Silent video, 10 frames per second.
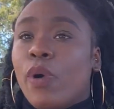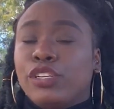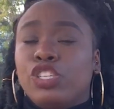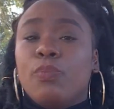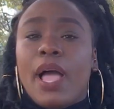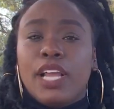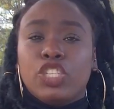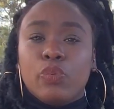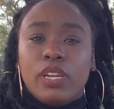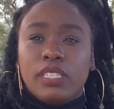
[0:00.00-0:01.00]
once you pass
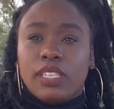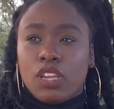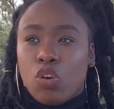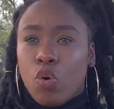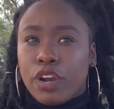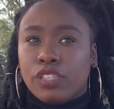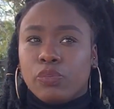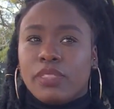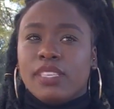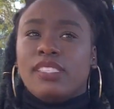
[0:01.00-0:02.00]
your real estate course
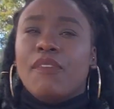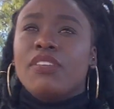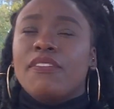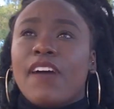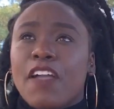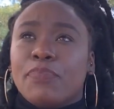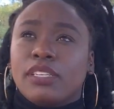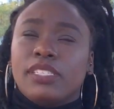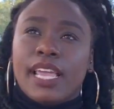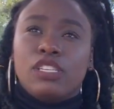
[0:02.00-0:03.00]
with a
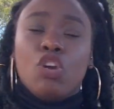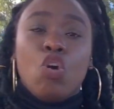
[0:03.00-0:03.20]
75%